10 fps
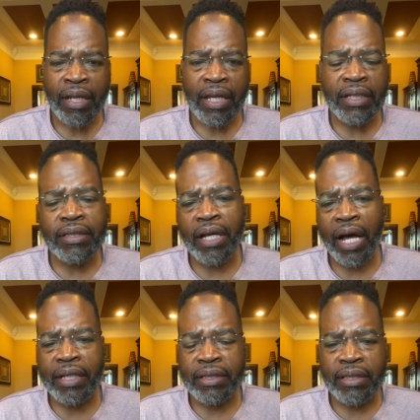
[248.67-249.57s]
it's
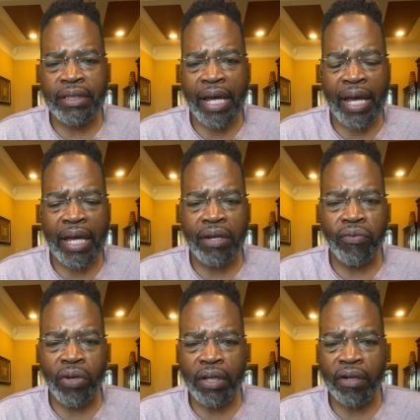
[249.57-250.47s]
God's design and
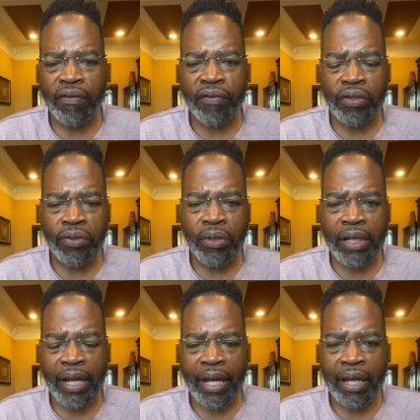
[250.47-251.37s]
will for you and
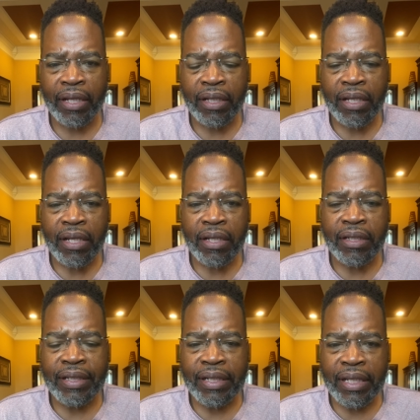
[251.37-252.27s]
I to
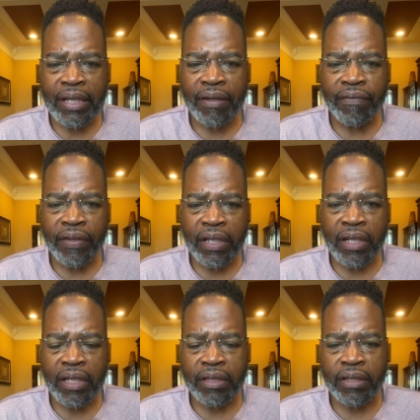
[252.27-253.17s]
live in
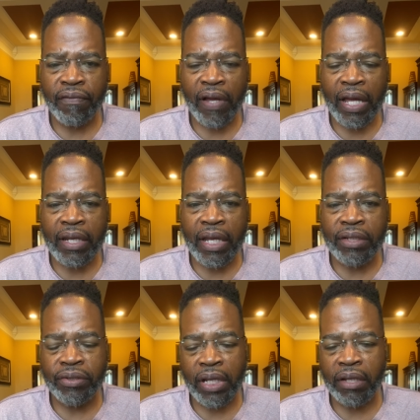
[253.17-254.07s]
his divine
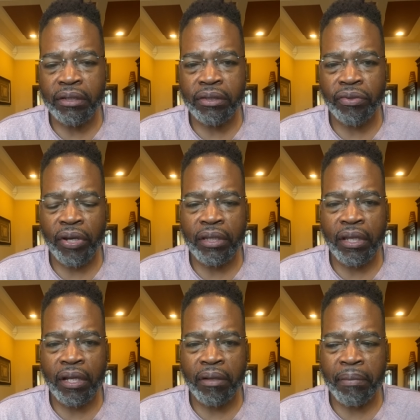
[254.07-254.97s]
nature. Now, here's the great
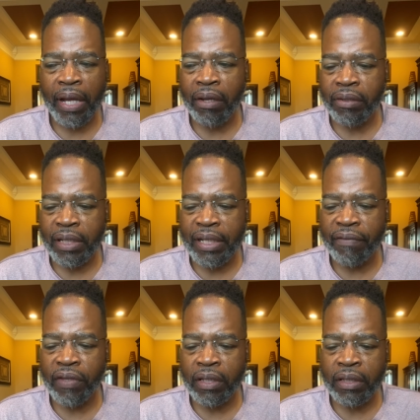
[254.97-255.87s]
thing about
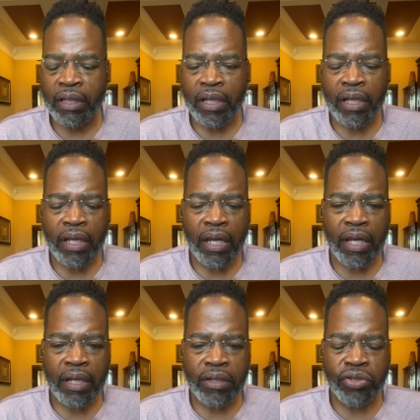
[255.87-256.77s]
living
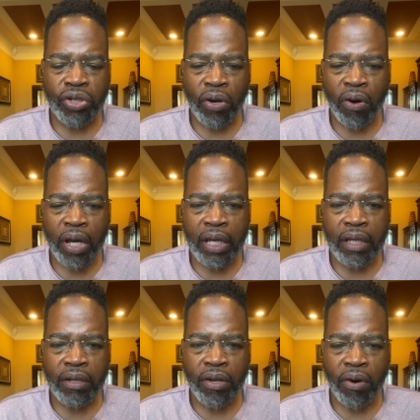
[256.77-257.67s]
and enjoying
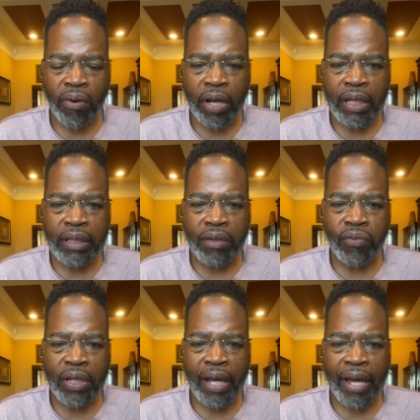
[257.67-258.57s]
and knowing that
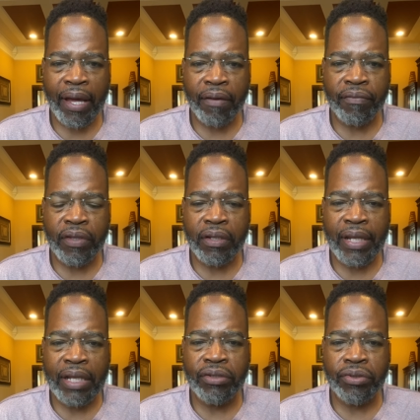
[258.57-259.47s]
we have the
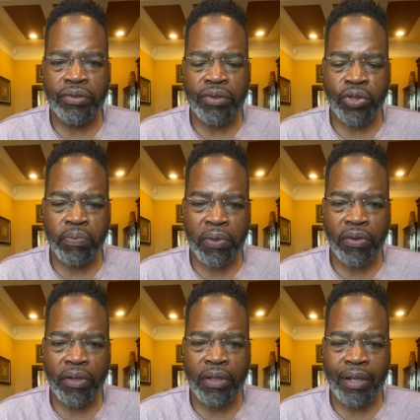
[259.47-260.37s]
nature, the
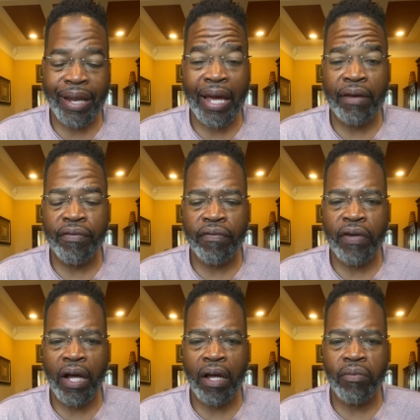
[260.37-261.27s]
spirit, the life of
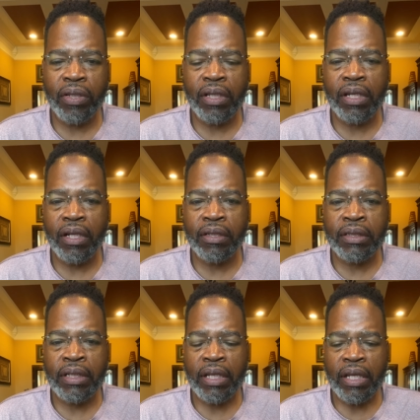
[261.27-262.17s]
God within us.
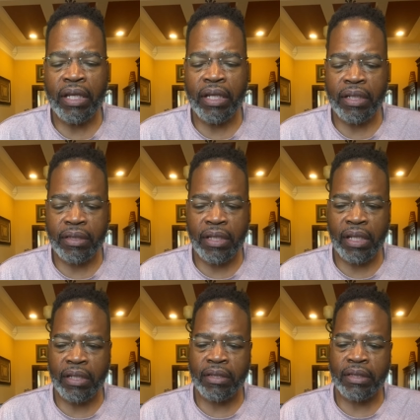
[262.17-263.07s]
It is
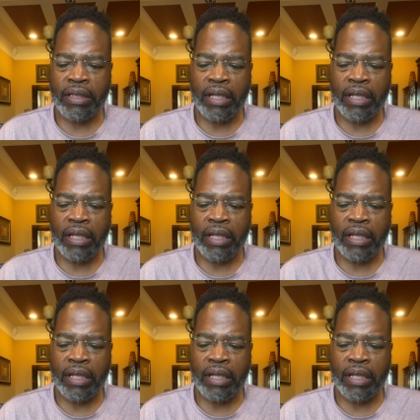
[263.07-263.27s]
this